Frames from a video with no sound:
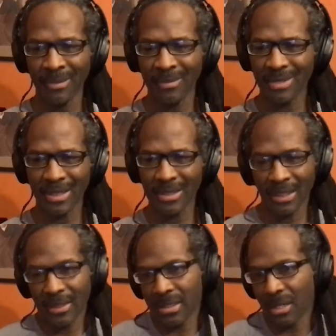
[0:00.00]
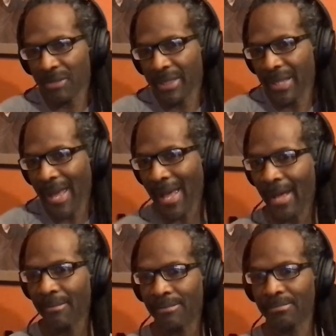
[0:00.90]
psychedelics already
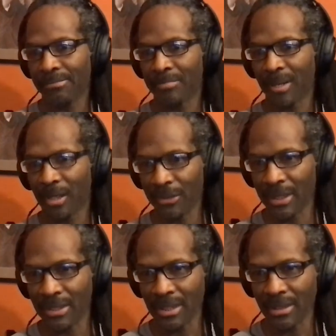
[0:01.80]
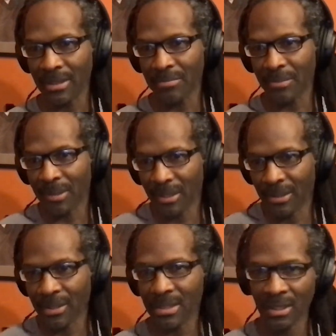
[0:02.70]
have proponents, and these
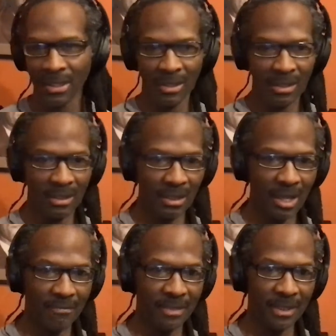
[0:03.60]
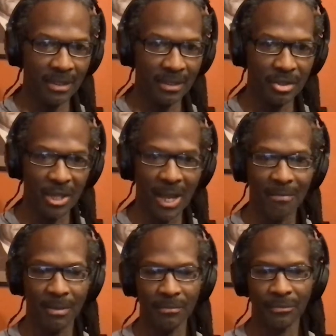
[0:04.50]
proponents have done a good job
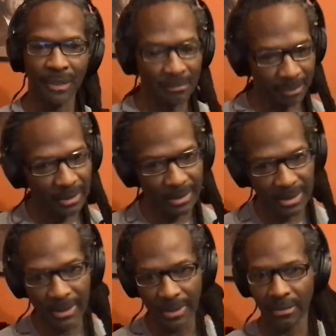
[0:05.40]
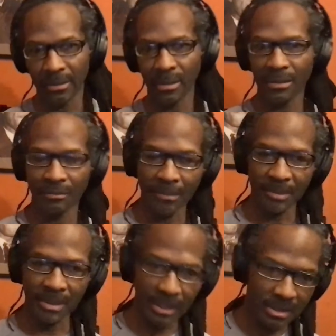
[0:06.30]
of rehabilitating the
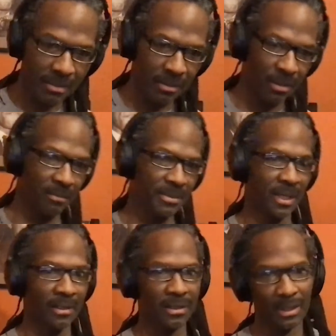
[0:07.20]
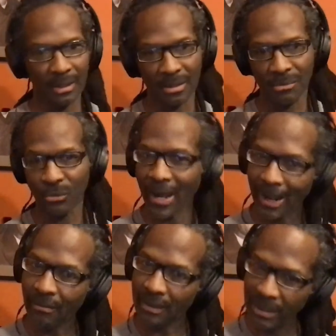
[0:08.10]
reputation of psychedelics while
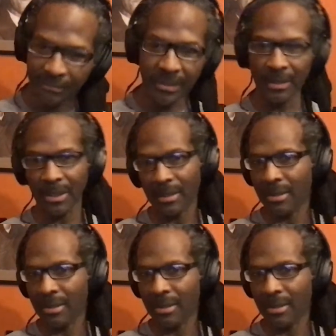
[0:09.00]
leaving in the